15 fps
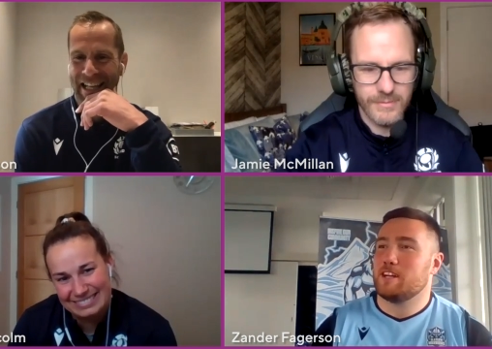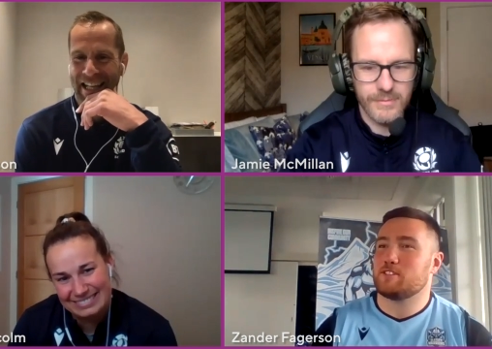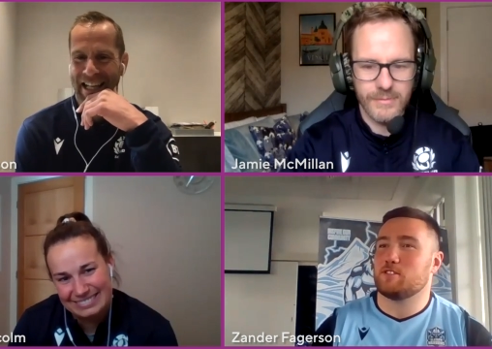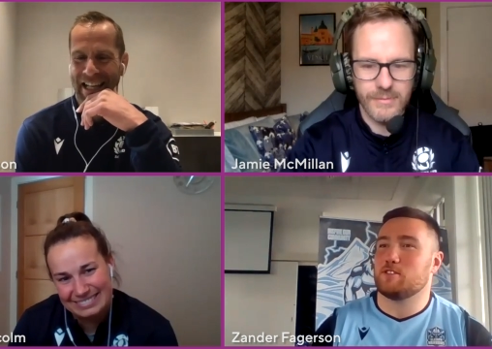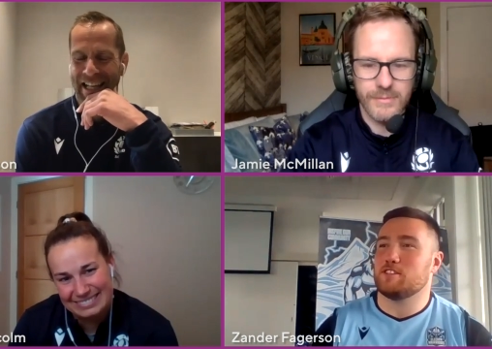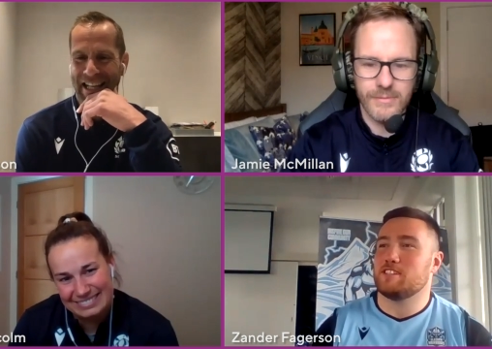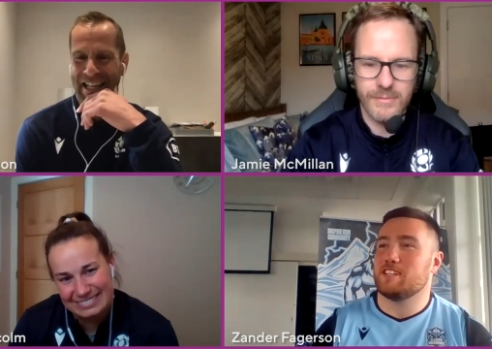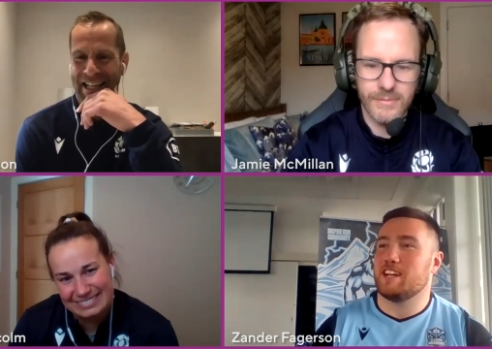Speaker 1: I sort
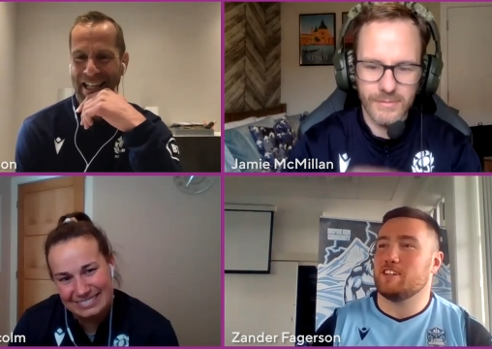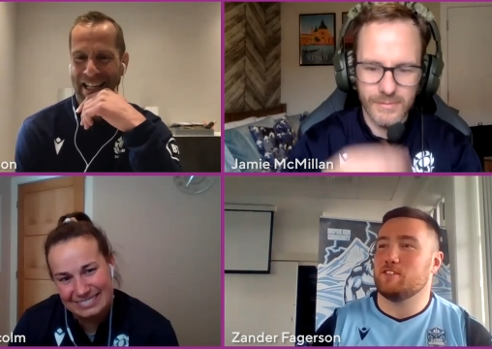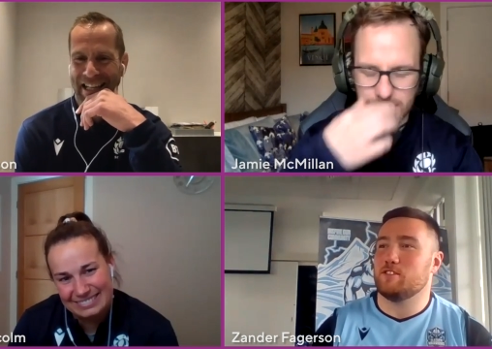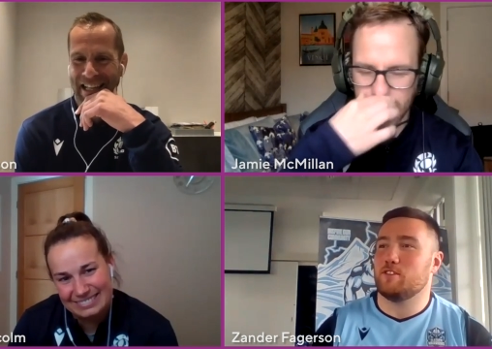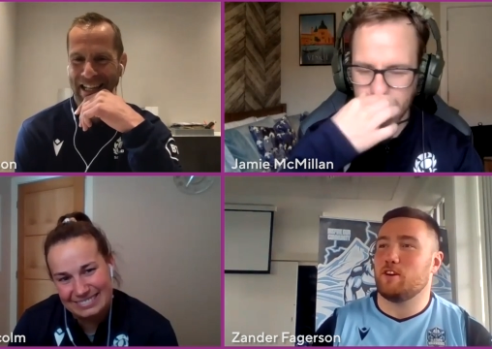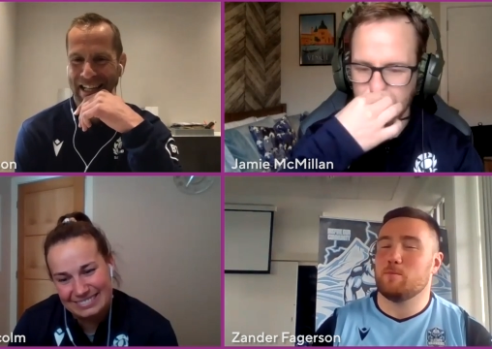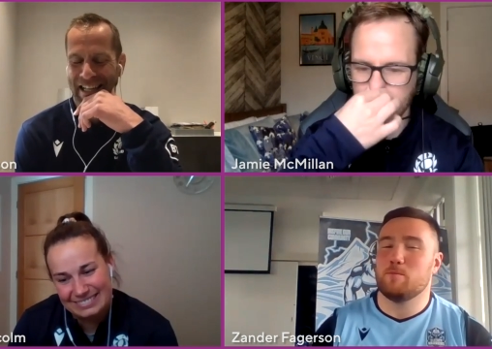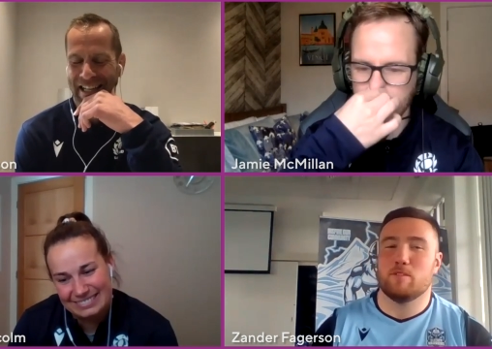of said, you
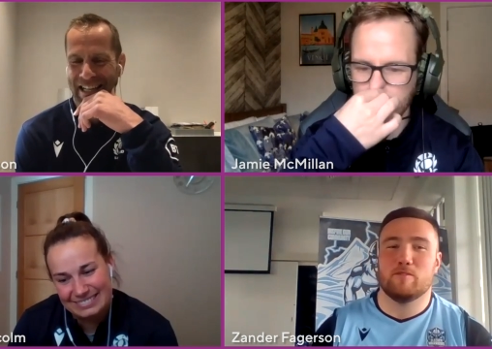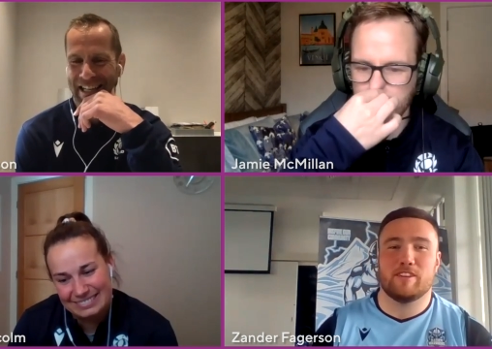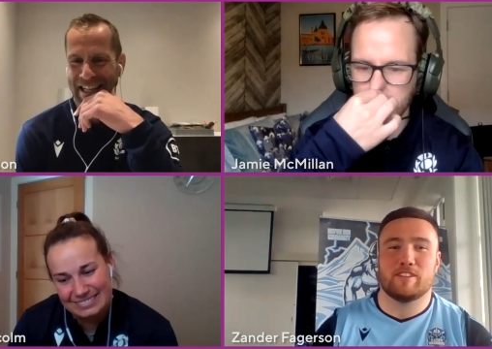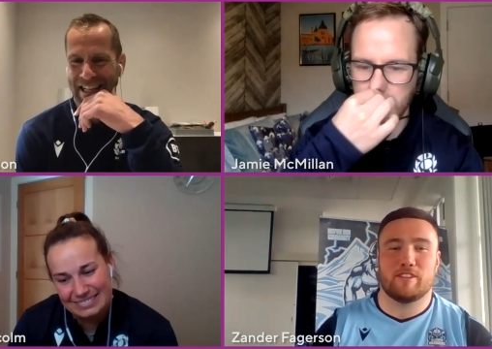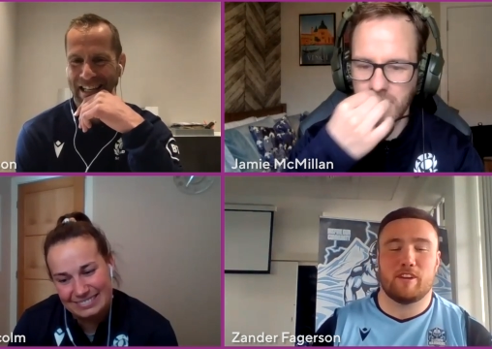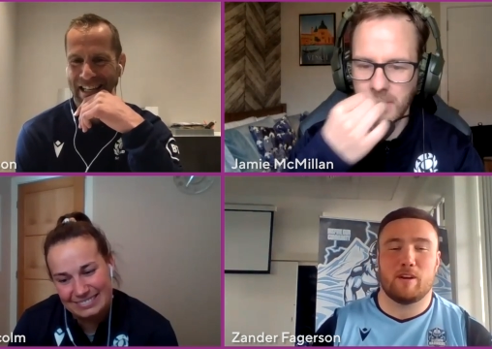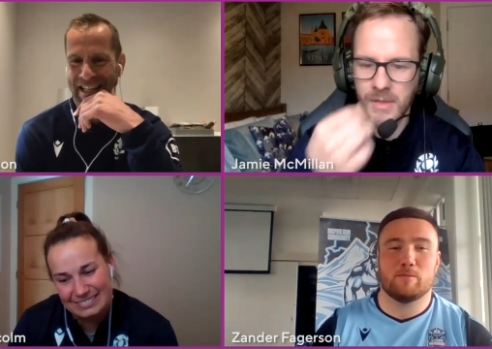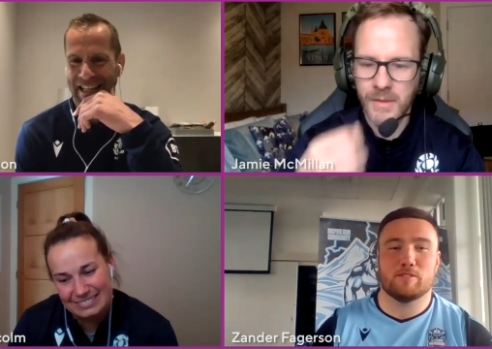know, humble victory,
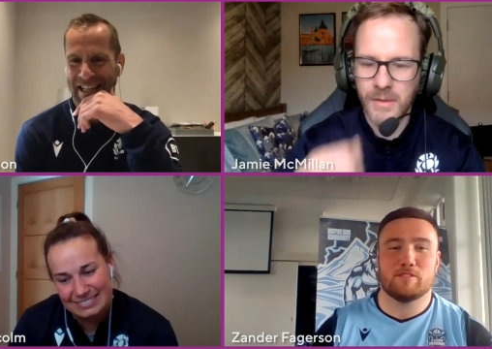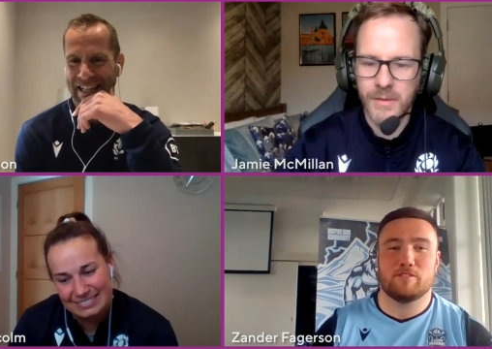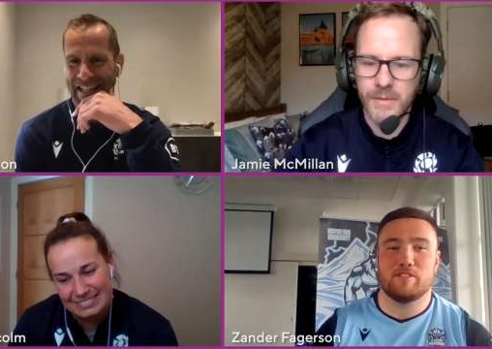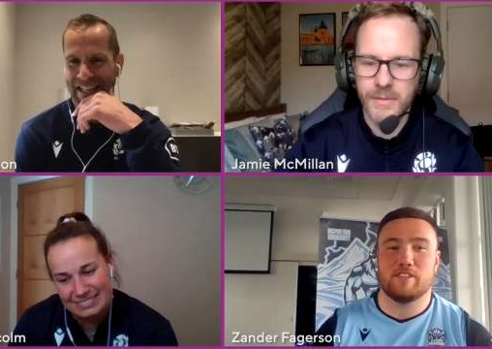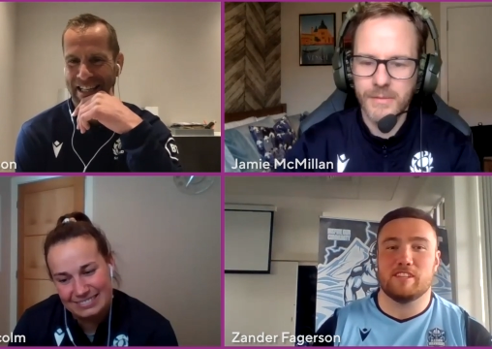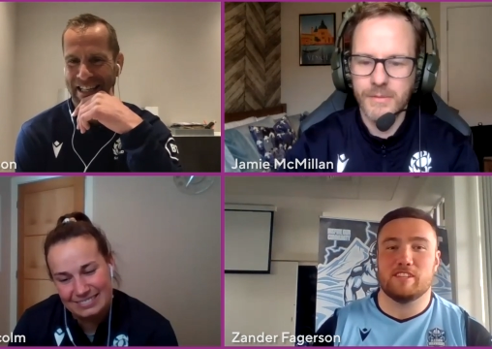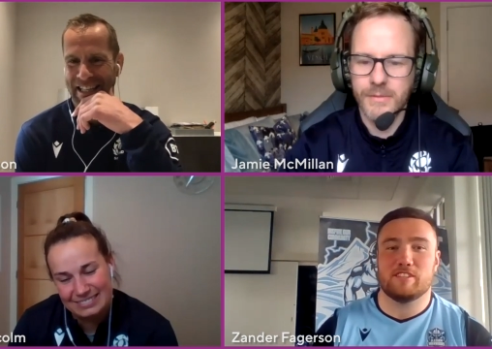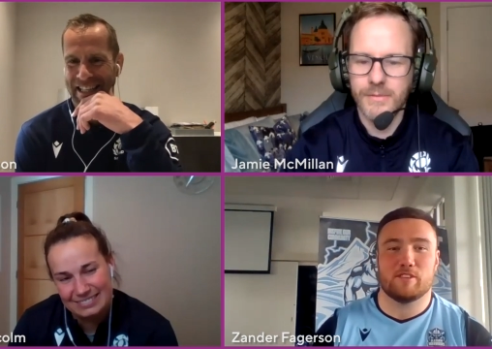humble
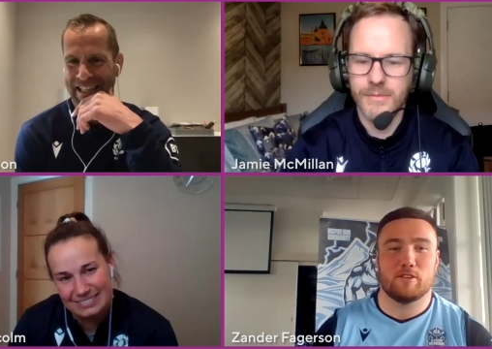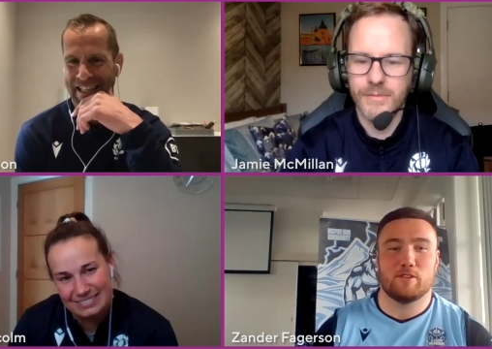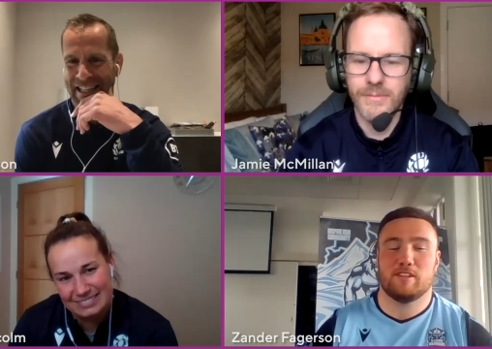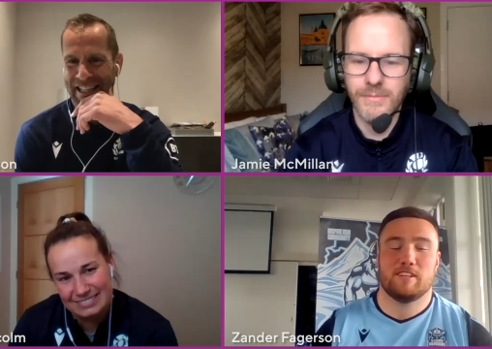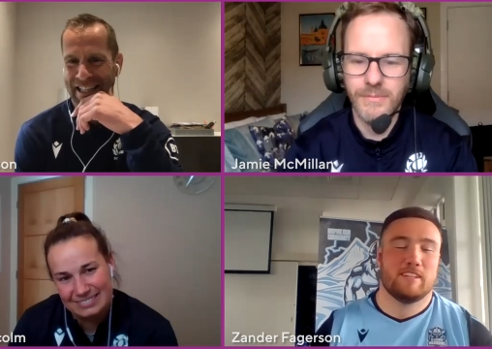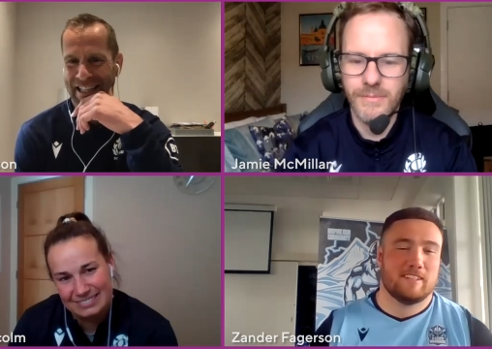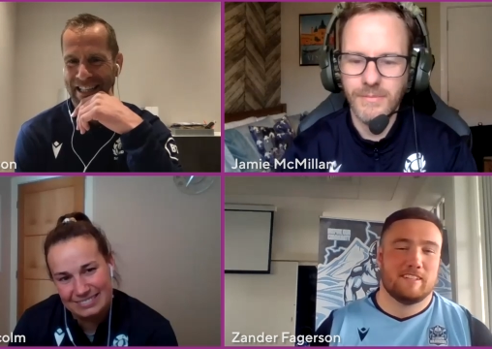defeat. So,